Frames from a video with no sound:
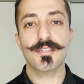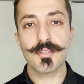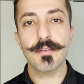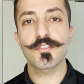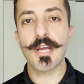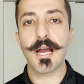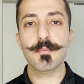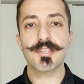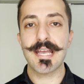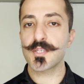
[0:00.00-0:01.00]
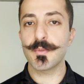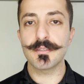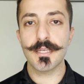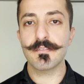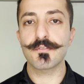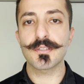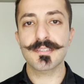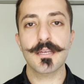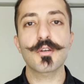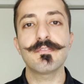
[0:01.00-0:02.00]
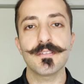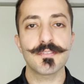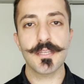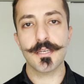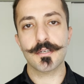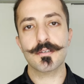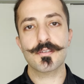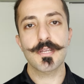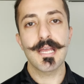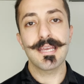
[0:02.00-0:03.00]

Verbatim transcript: Steve Jobs has been dead for ten or fifteen years.